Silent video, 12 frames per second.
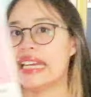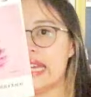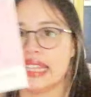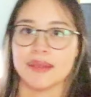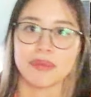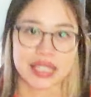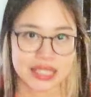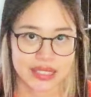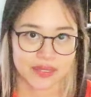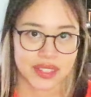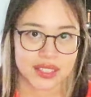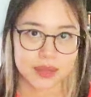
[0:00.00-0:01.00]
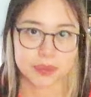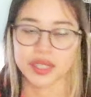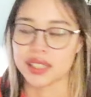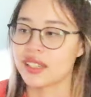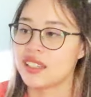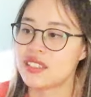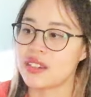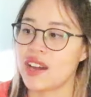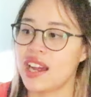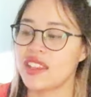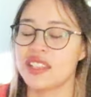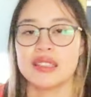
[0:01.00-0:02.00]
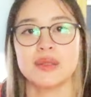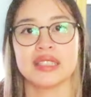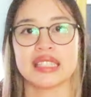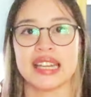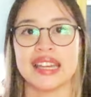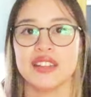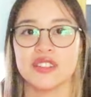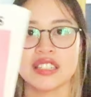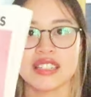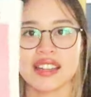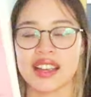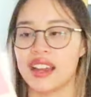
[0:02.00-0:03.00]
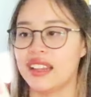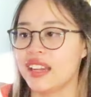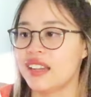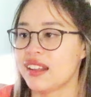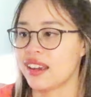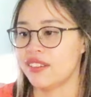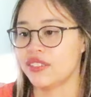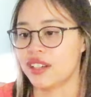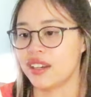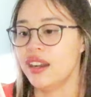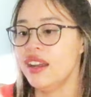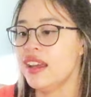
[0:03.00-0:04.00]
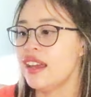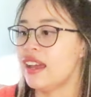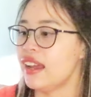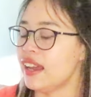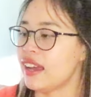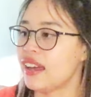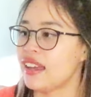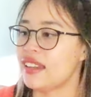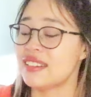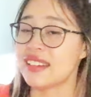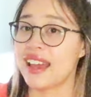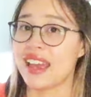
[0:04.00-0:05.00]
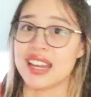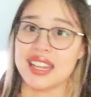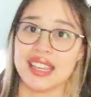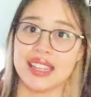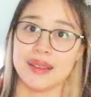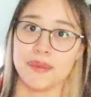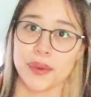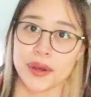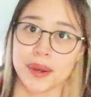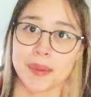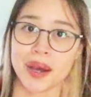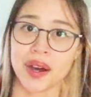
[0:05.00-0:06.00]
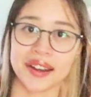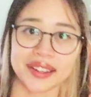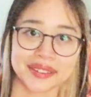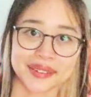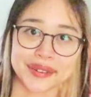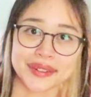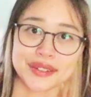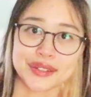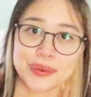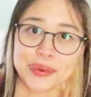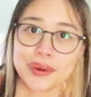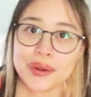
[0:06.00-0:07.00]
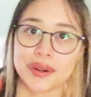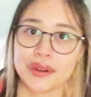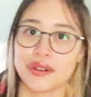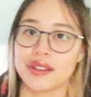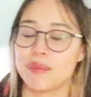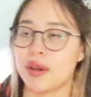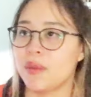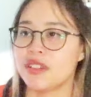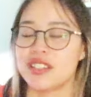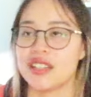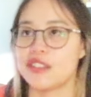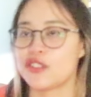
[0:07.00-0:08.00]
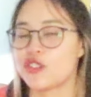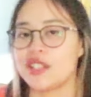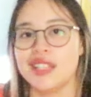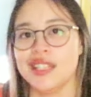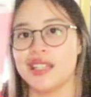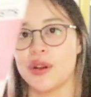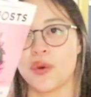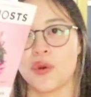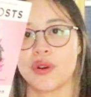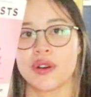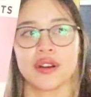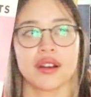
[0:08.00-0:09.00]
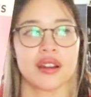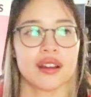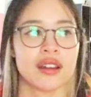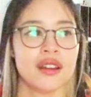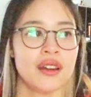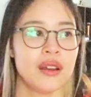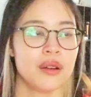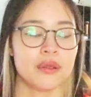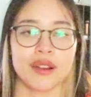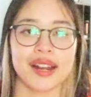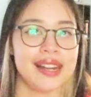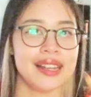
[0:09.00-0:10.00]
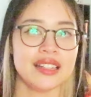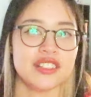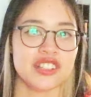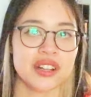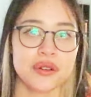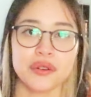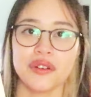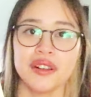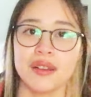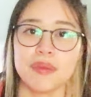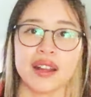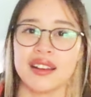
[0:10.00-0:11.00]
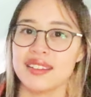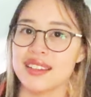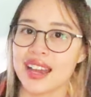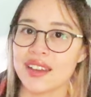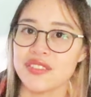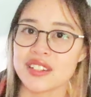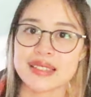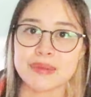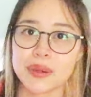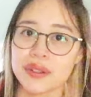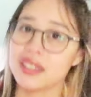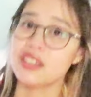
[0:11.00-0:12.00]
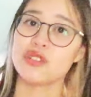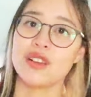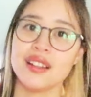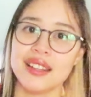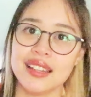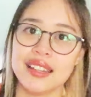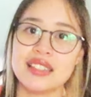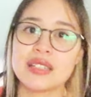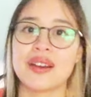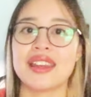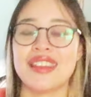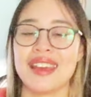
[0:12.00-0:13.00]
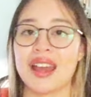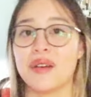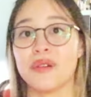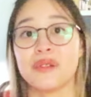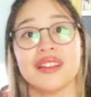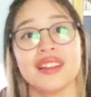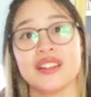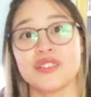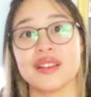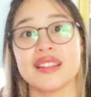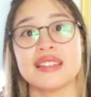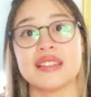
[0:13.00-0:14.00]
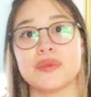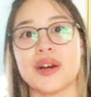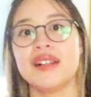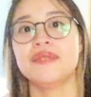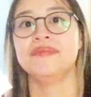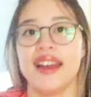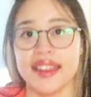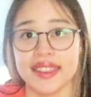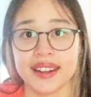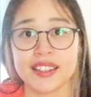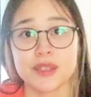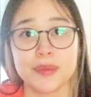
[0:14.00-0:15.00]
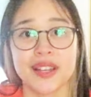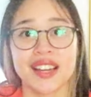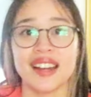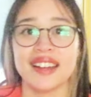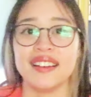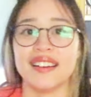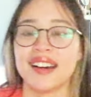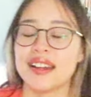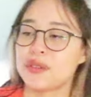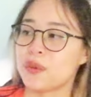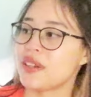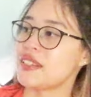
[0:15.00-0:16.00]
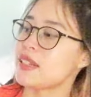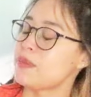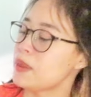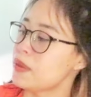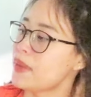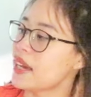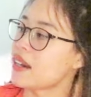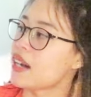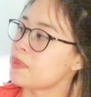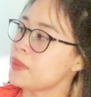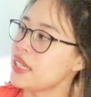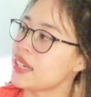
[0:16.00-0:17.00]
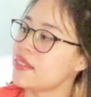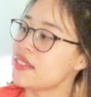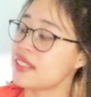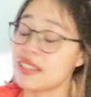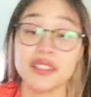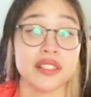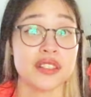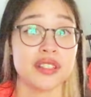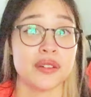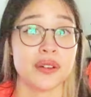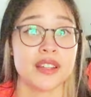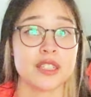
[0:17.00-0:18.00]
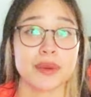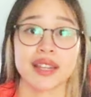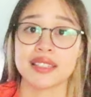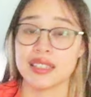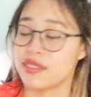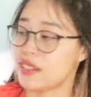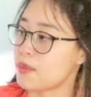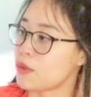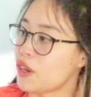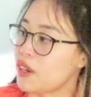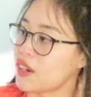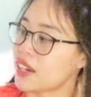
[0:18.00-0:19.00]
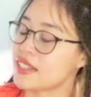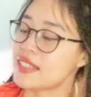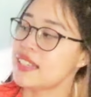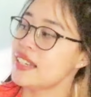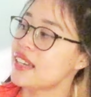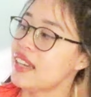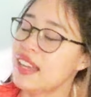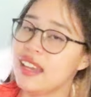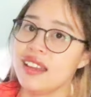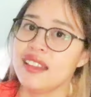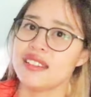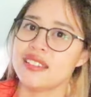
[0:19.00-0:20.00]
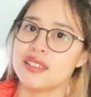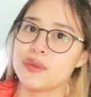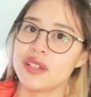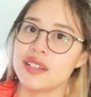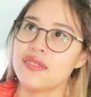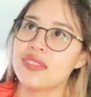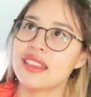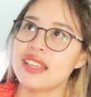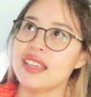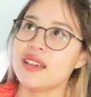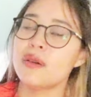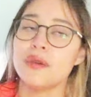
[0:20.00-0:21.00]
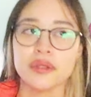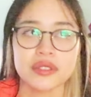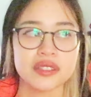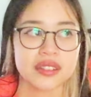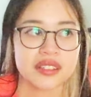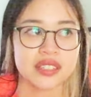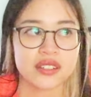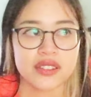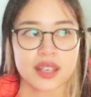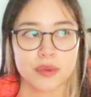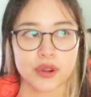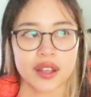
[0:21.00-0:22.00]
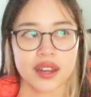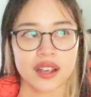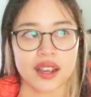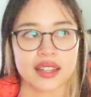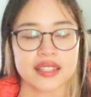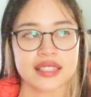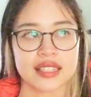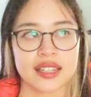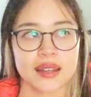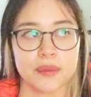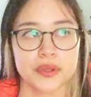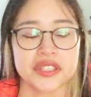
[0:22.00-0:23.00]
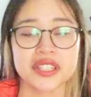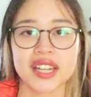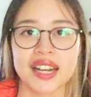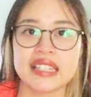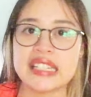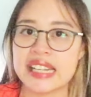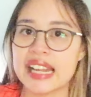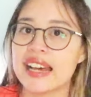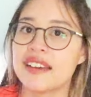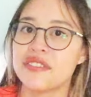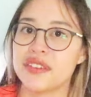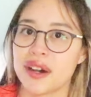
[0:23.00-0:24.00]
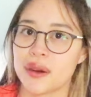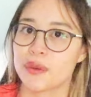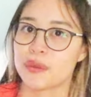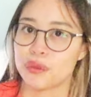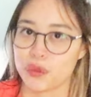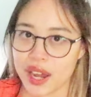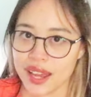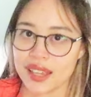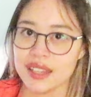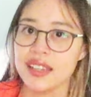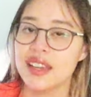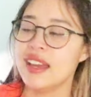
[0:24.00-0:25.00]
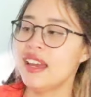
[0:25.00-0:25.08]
in the midst of this book. So I thought this was interesting. I the cover and any book about authors or the publishing industry or writing in general. Apparently I've just been really enjoying lately so I think I will really enjoy this as well. And the next book I got was a paperback copy of Signal to Noise by Silvia Moreno Garcia. This is one of the older Silvia Moreno Garcia books that I still have not read